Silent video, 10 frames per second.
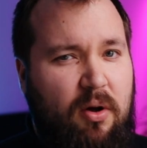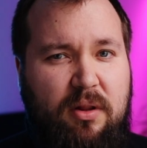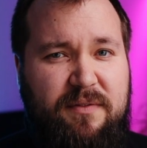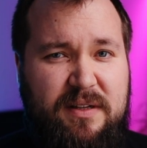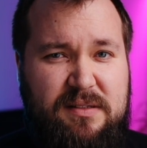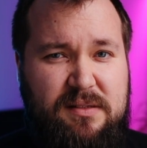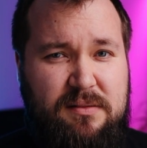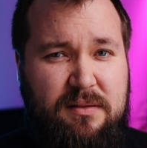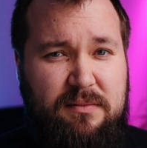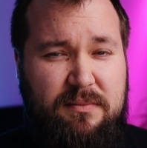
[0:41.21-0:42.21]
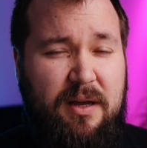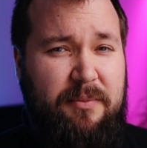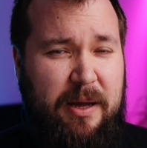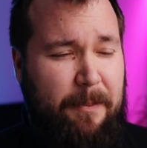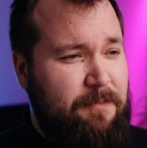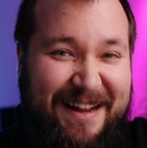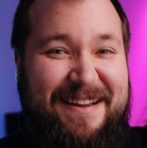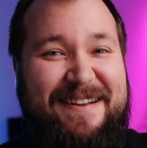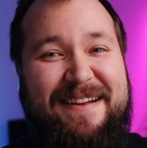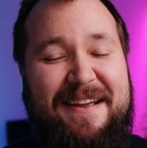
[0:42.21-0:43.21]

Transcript: All of this coming up. Hi.